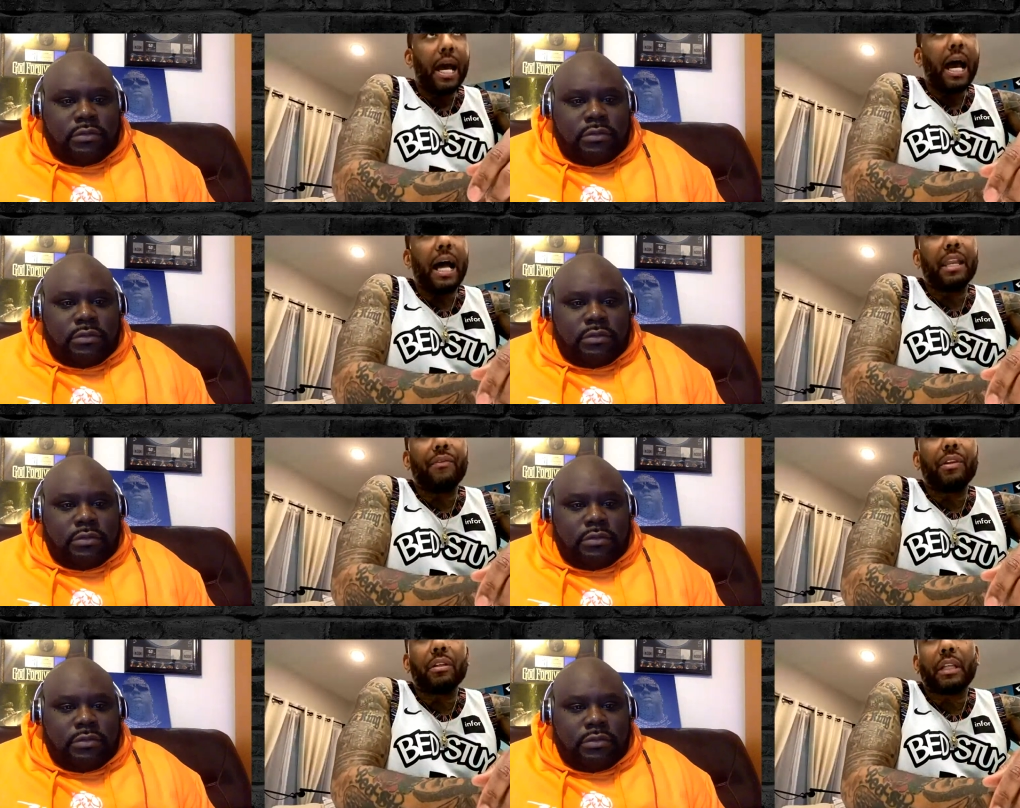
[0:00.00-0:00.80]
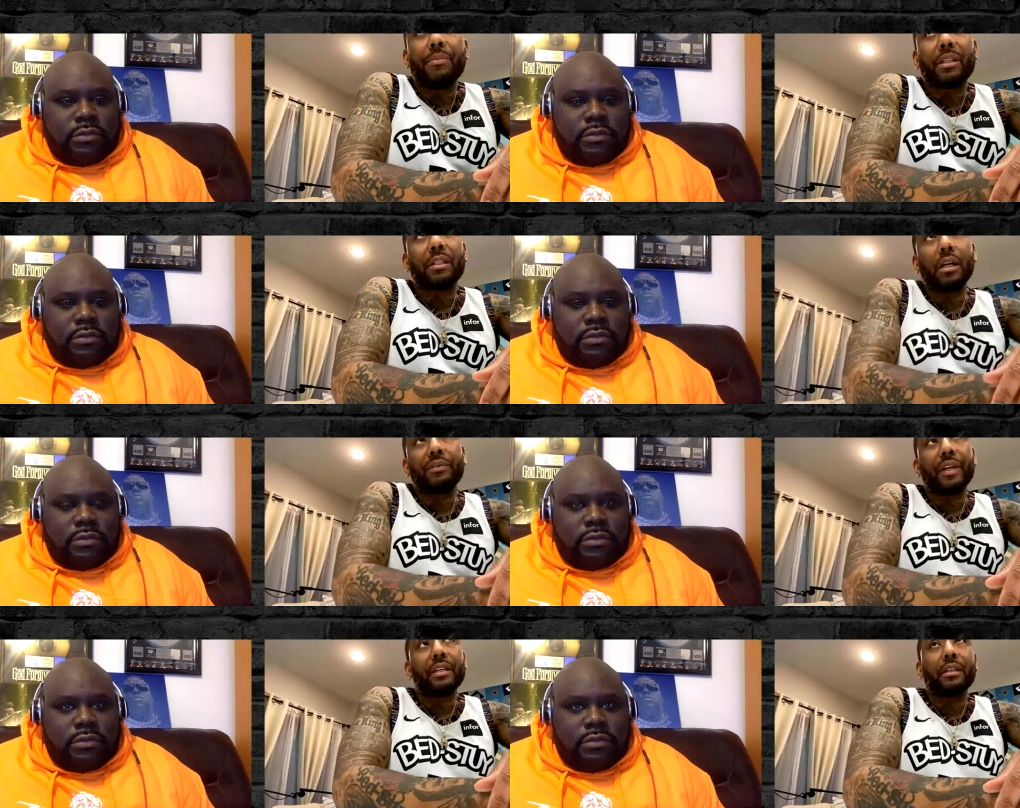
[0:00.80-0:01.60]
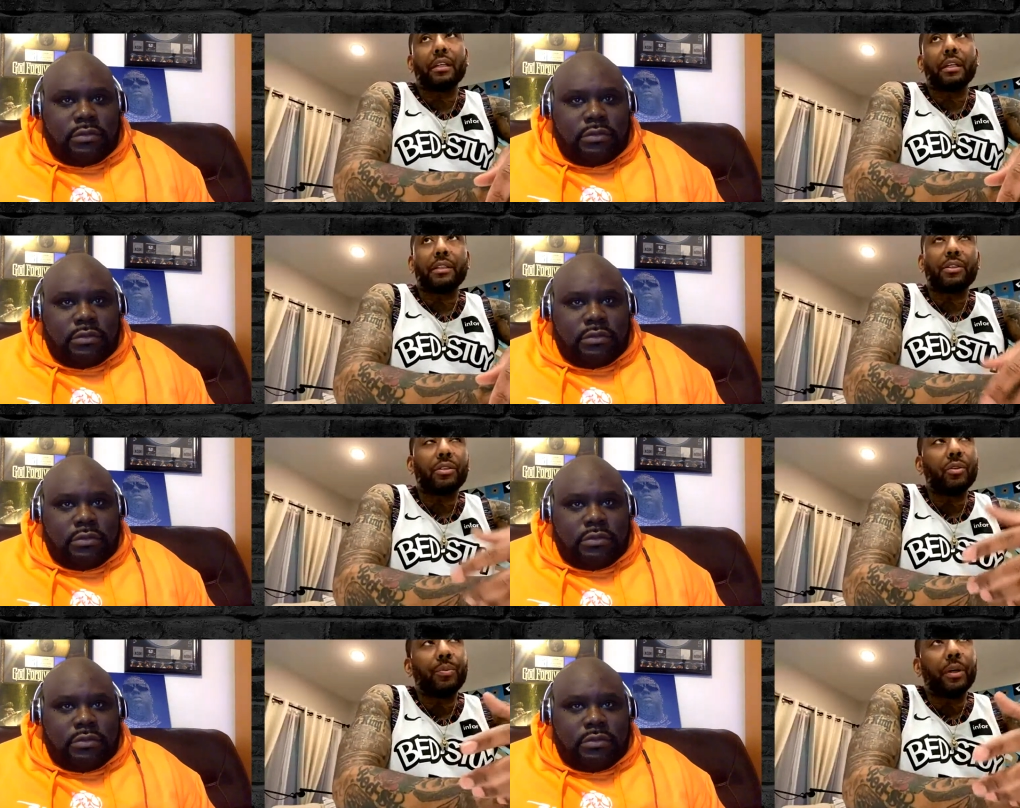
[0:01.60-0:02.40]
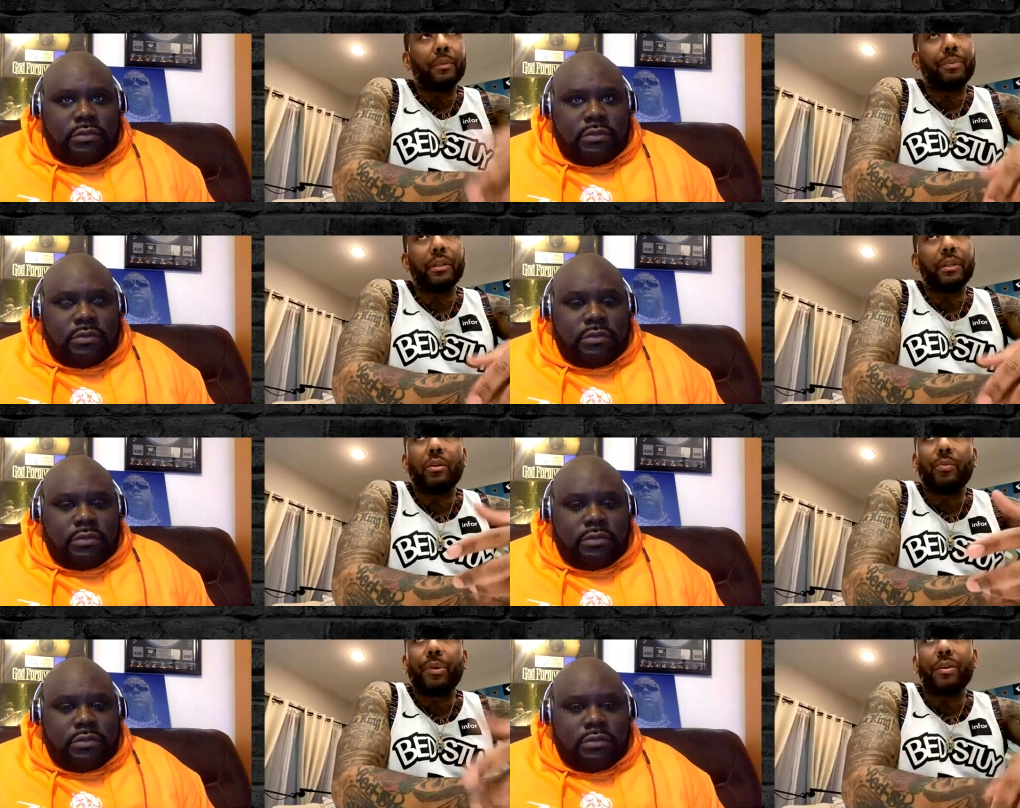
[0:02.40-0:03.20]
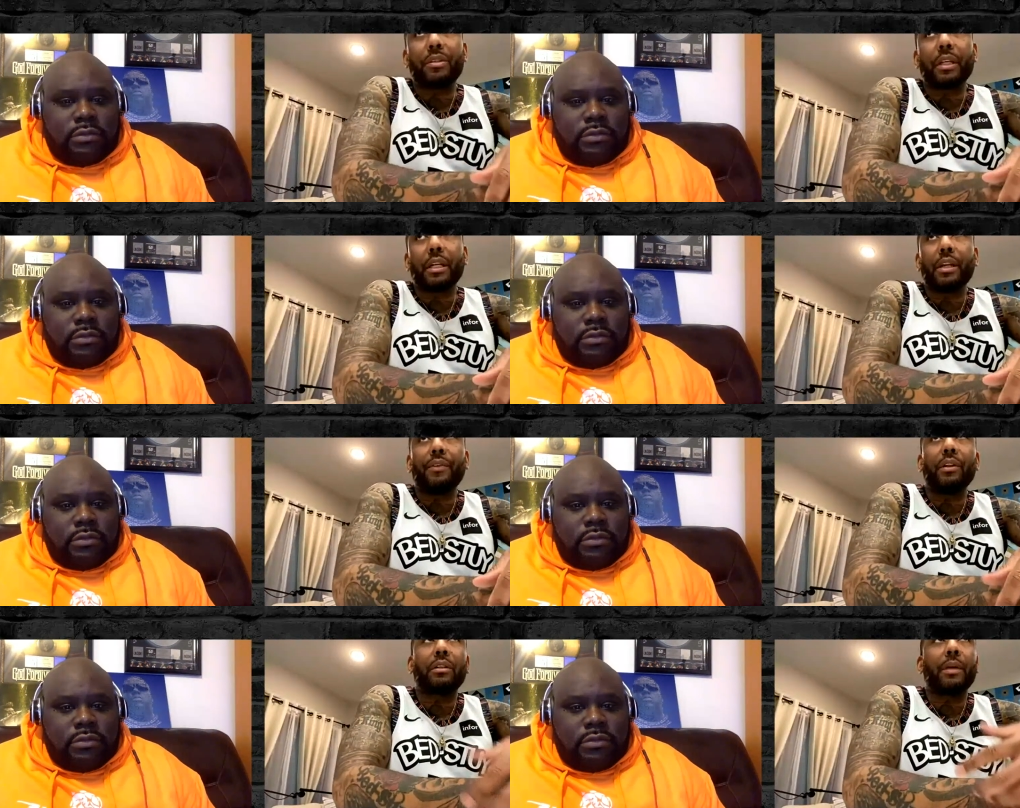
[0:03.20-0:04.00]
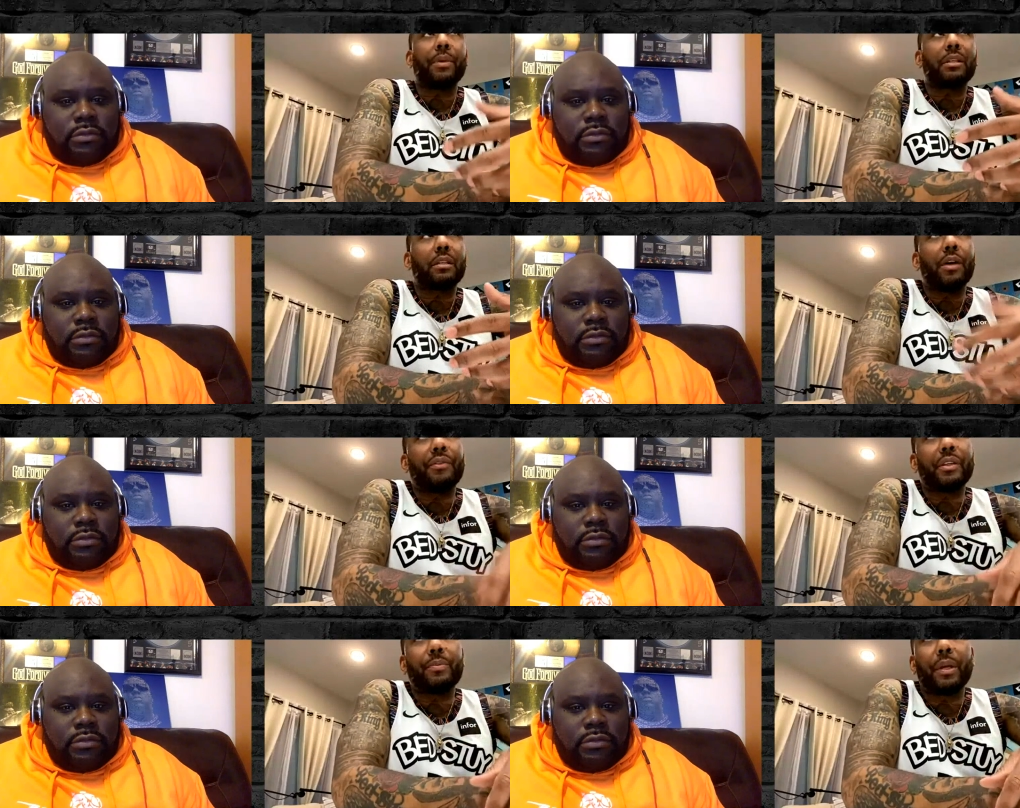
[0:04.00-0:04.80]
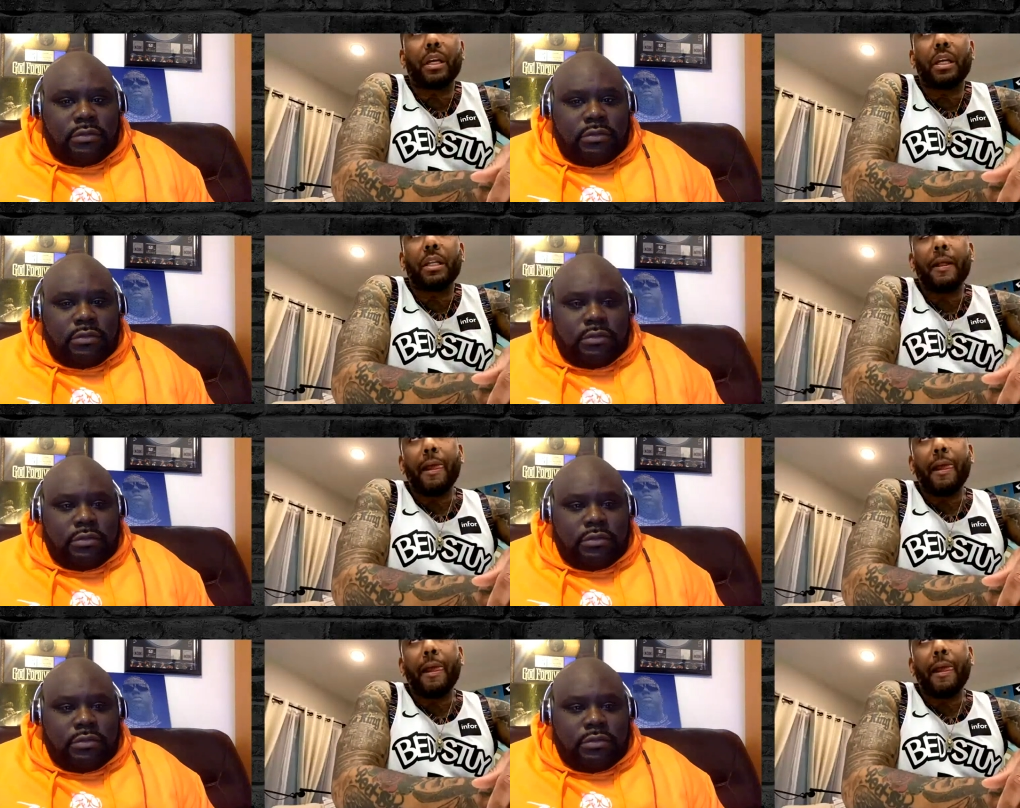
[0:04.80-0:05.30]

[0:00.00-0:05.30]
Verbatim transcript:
Speaker 1: I never looked at myself as a as a super political person. I never looked at myself as being